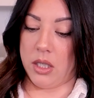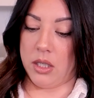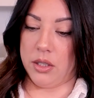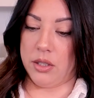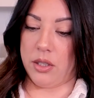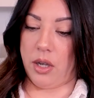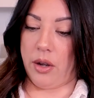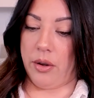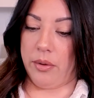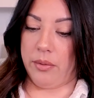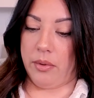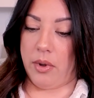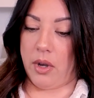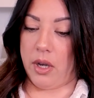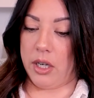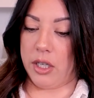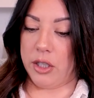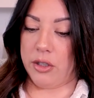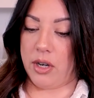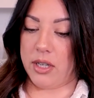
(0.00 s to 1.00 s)
So
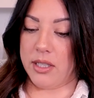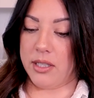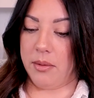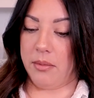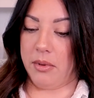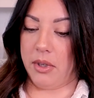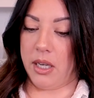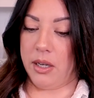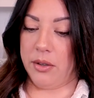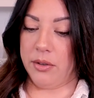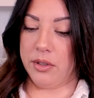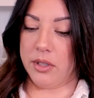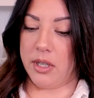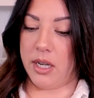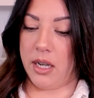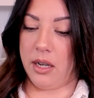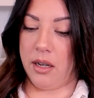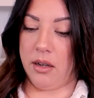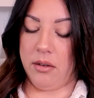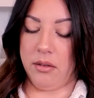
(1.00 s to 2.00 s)
I'm going to try something else
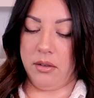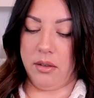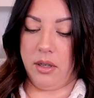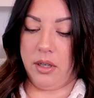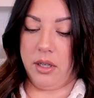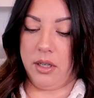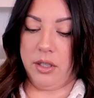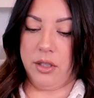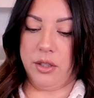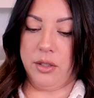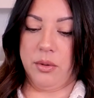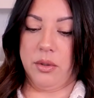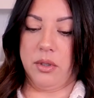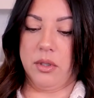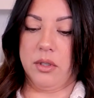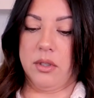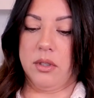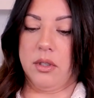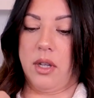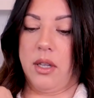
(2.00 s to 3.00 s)
now. I'm going to do
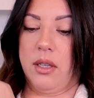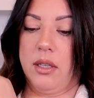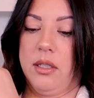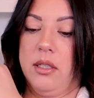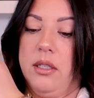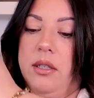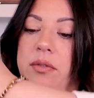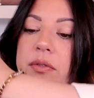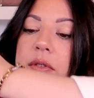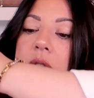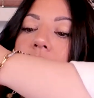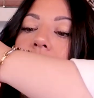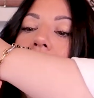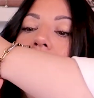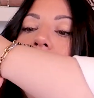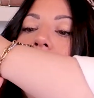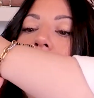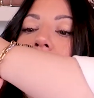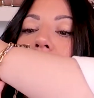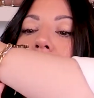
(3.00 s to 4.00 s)
it slightly
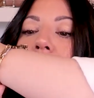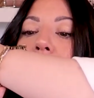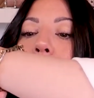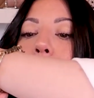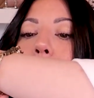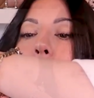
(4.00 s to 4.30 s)
differently.